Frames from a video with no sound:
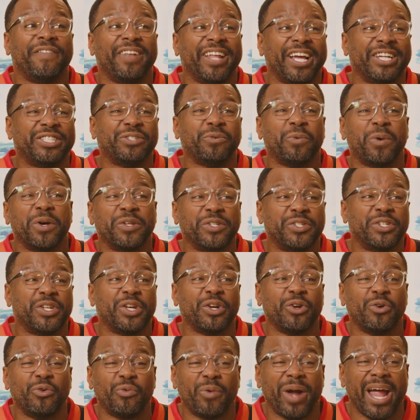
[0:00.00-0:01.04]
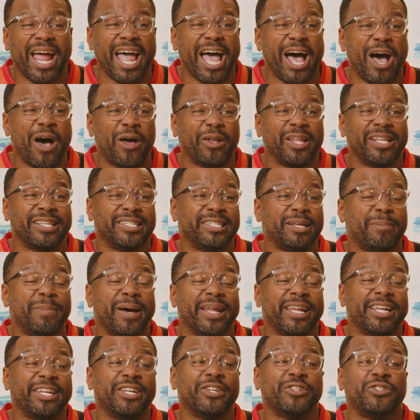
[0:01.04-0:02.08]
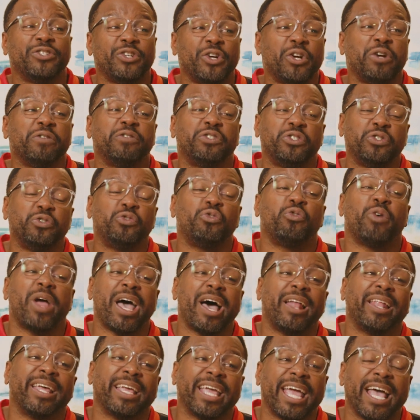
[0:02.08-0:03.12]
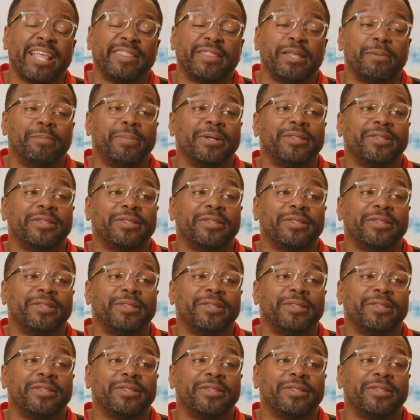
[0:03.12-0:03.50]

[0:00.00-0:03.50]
flesh wants to growl and somebody deserves you growling at them,